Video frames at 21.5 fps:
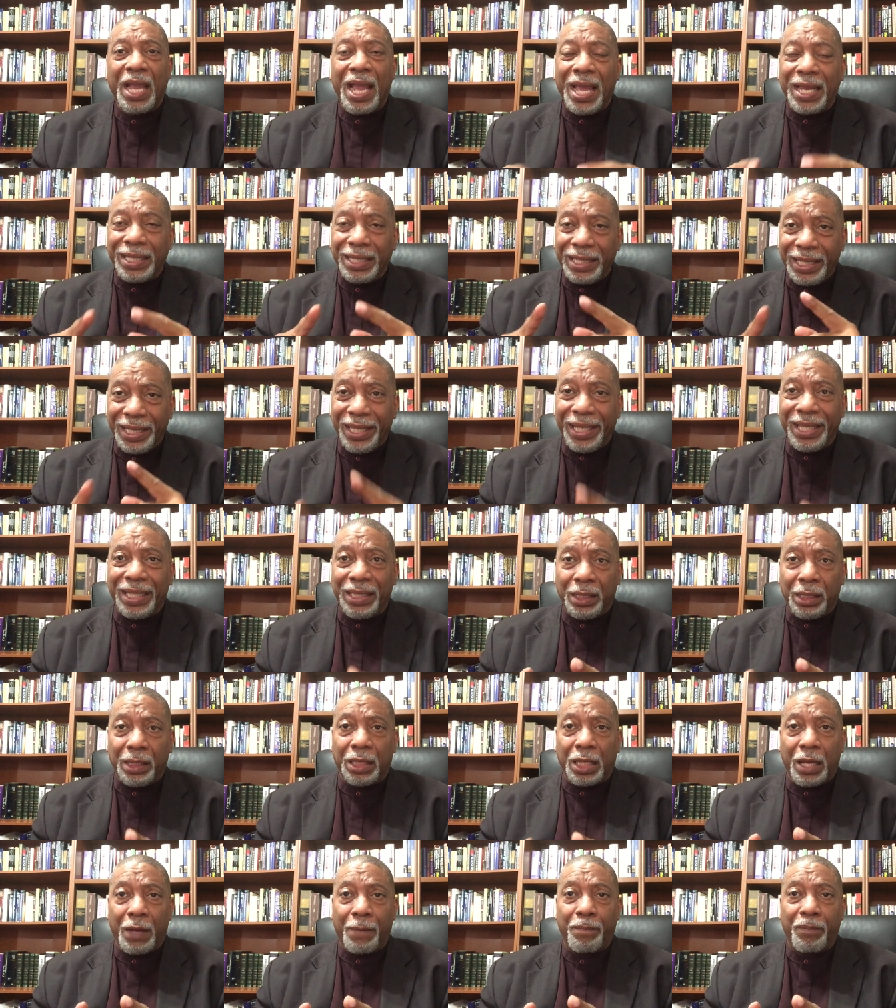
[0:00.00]
and in
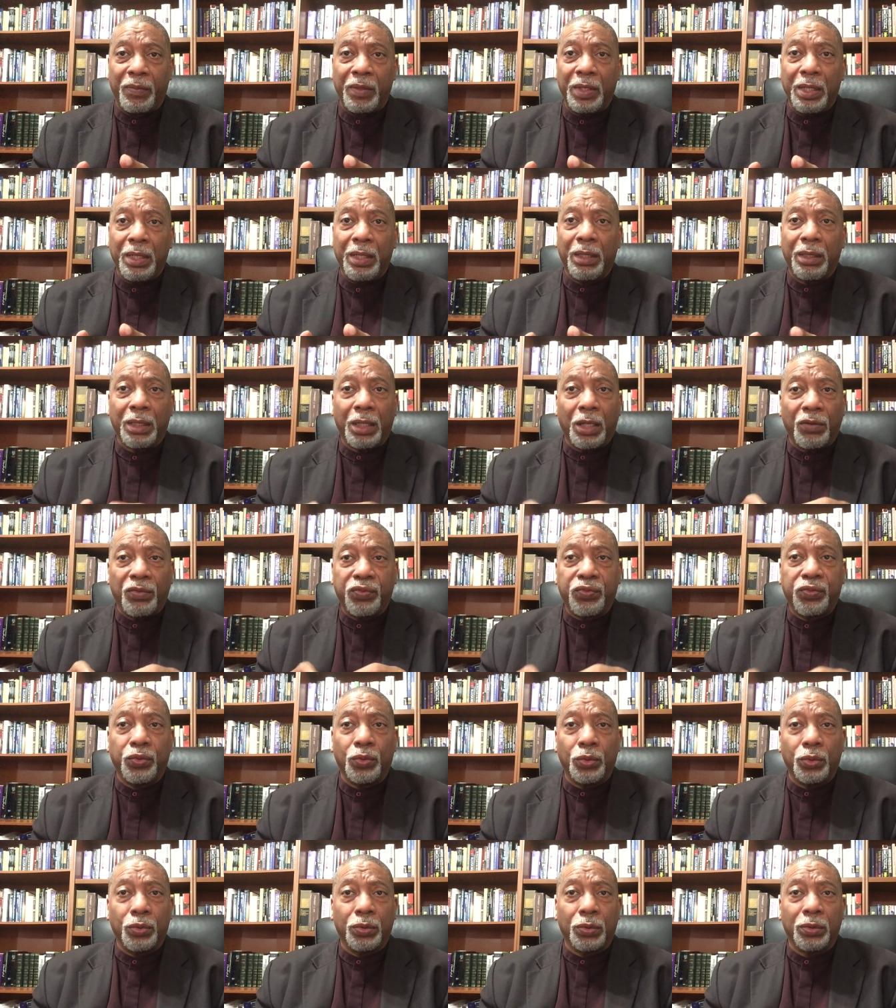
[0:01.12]
them they are
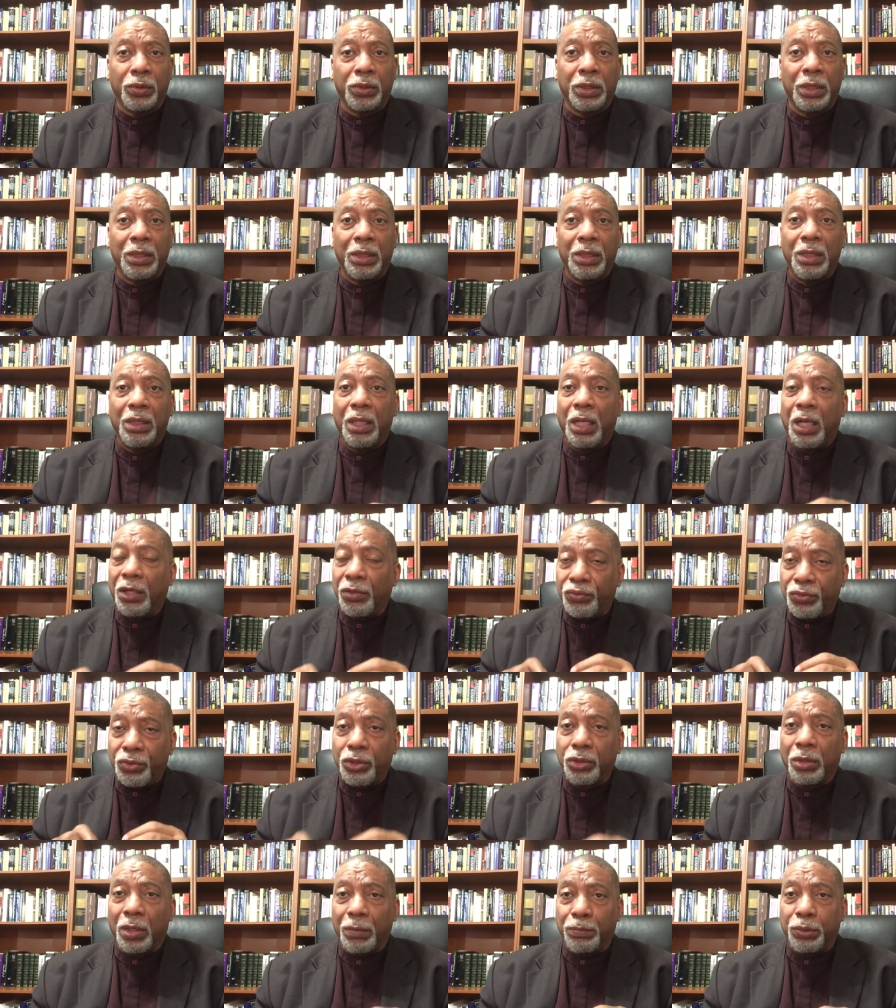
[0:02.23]
full of
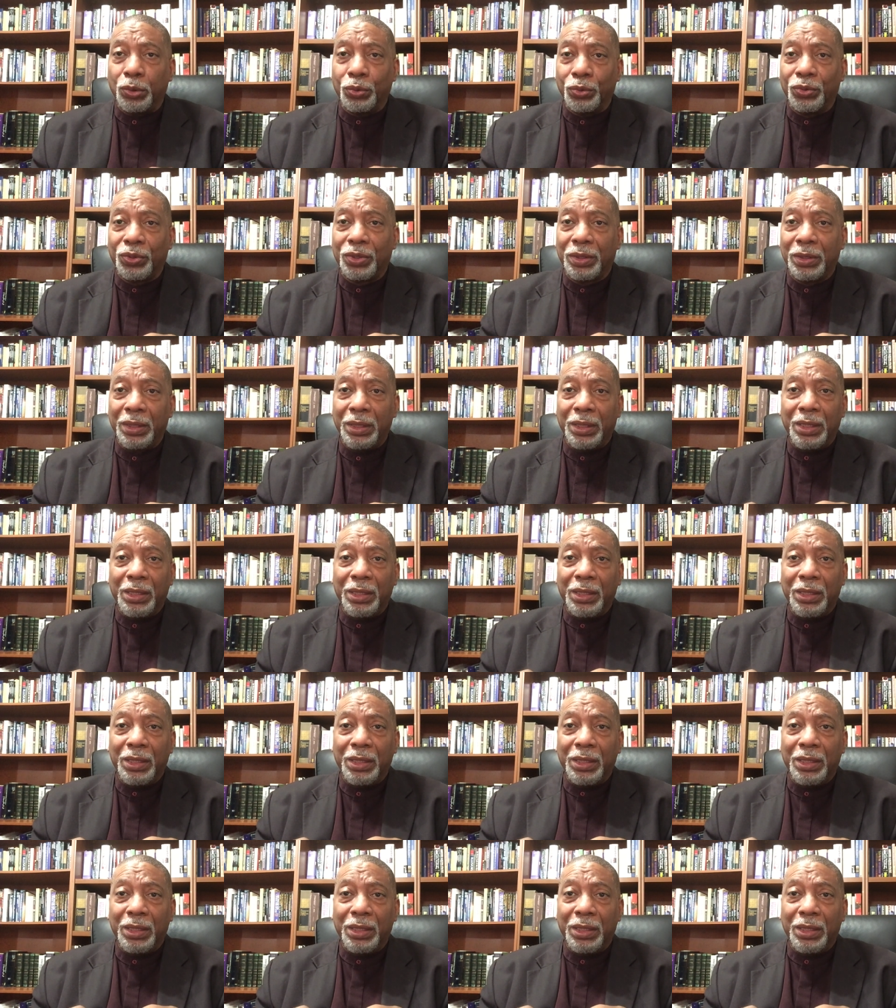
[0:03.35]
troubles.